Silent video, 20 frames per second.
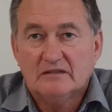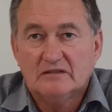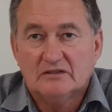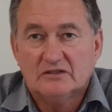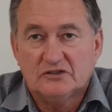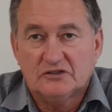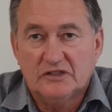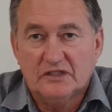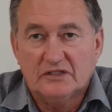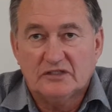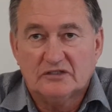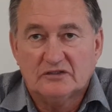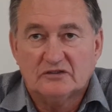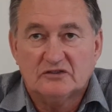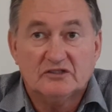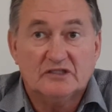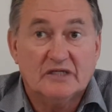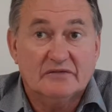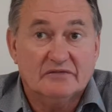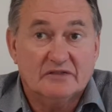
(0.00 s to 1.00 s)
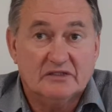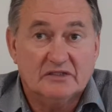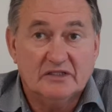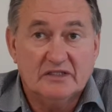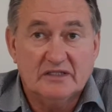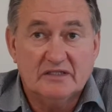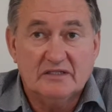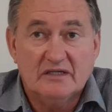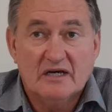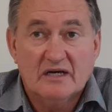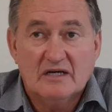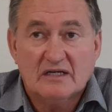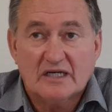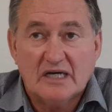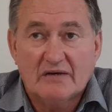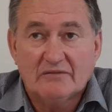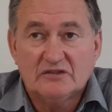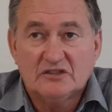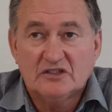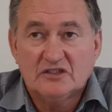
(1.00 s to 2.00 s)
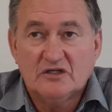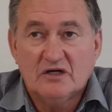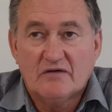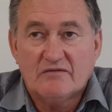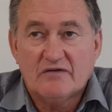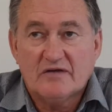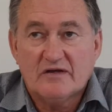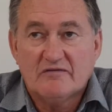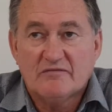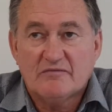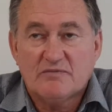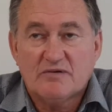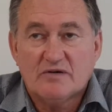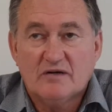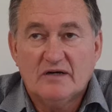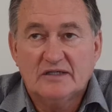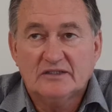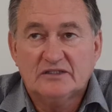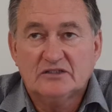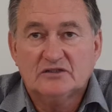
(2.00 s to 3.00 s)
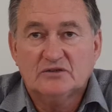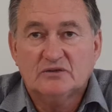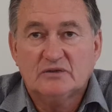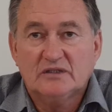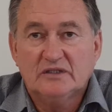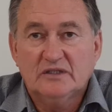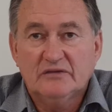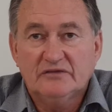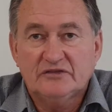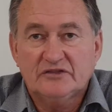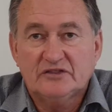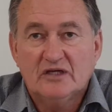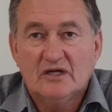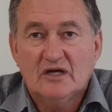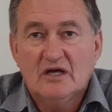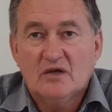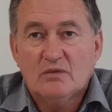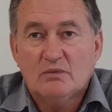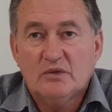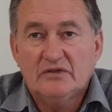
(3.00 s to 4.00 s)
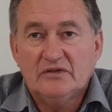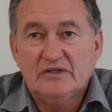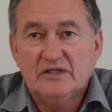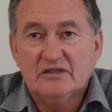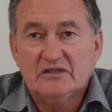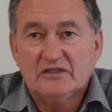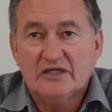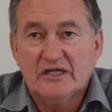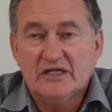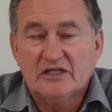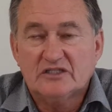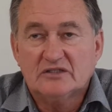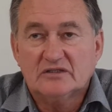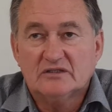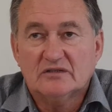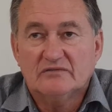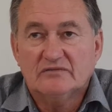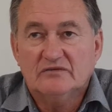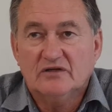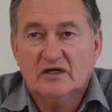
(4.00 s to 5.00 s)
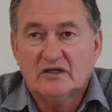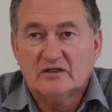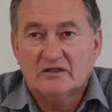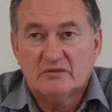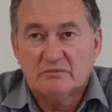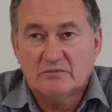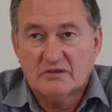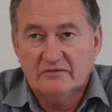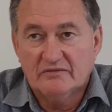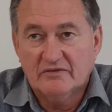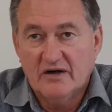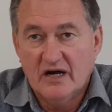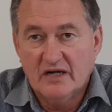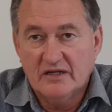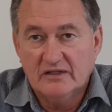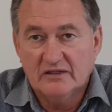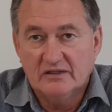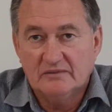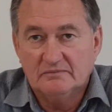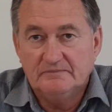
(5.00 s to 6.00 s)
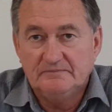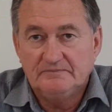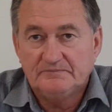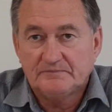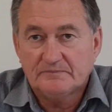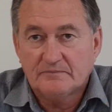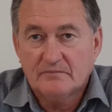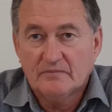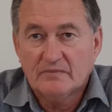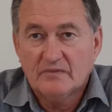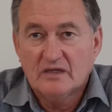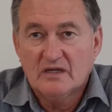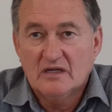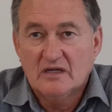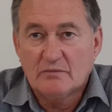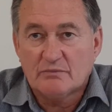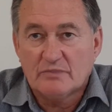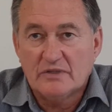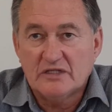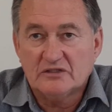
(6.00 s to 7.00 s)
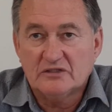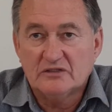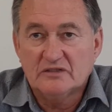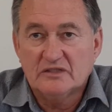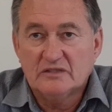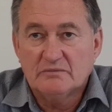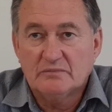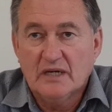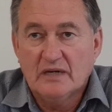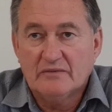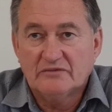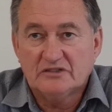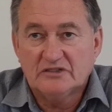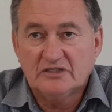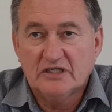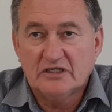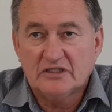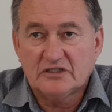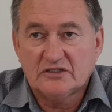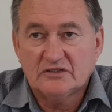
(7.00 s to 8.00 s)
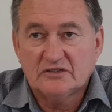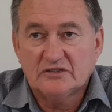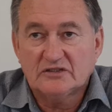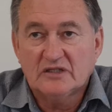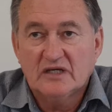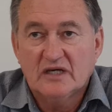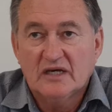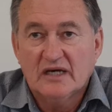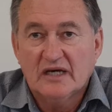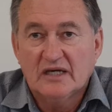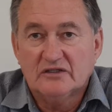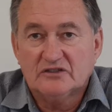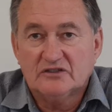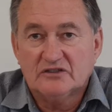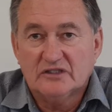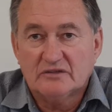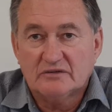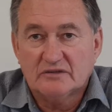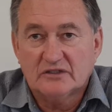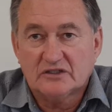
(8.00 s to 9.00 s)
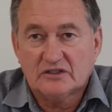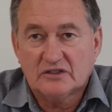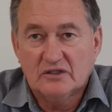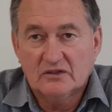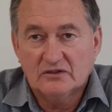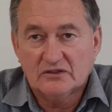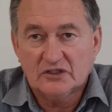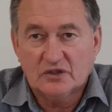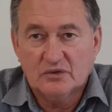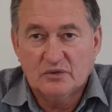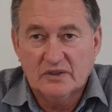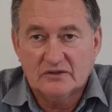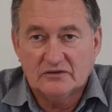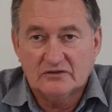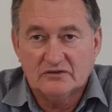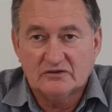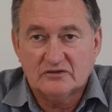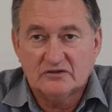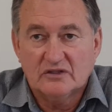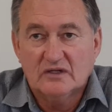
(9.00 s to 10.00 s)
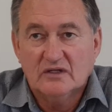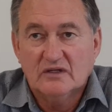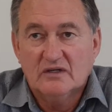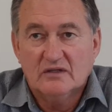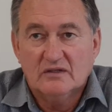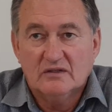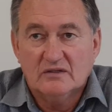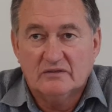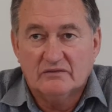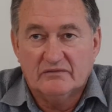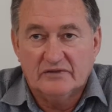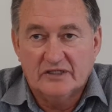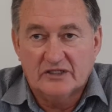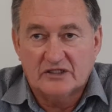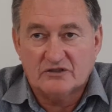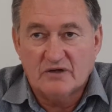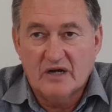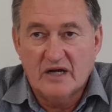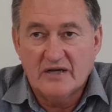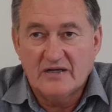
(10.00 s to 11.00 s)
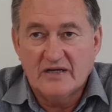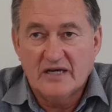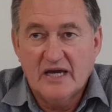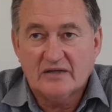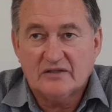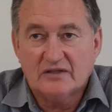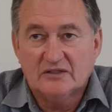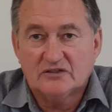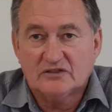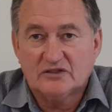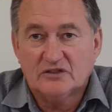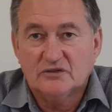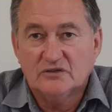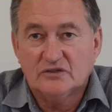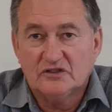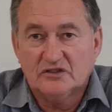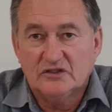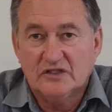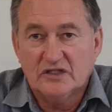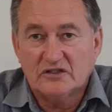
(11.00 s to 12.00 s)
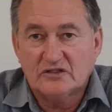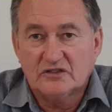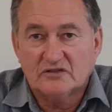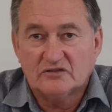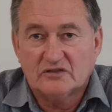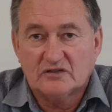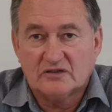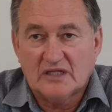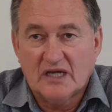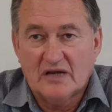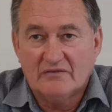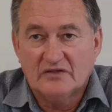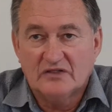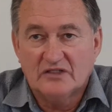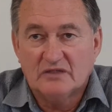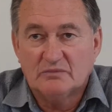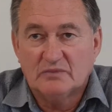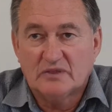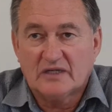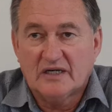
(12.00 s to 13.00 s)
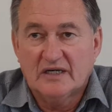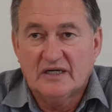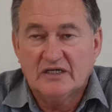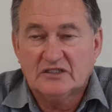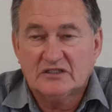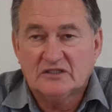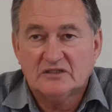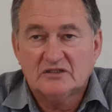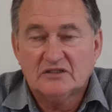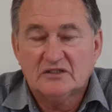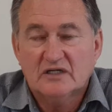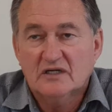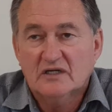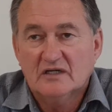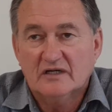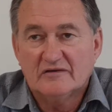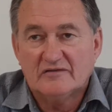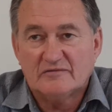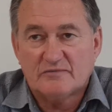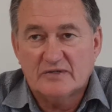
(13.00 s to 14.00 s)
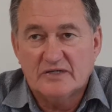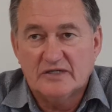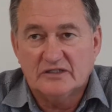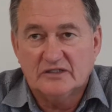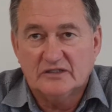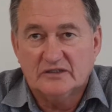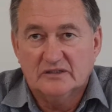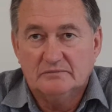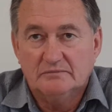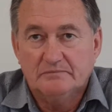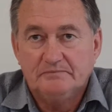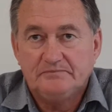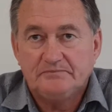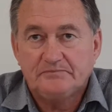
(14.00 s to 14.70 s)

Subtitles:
Section 17 covers the offering of prizes or gifts with the intention of not providing them. Breaching the above sections has serious consequences. Fair Trading Act has 2 sections that cover the implications of breaching them.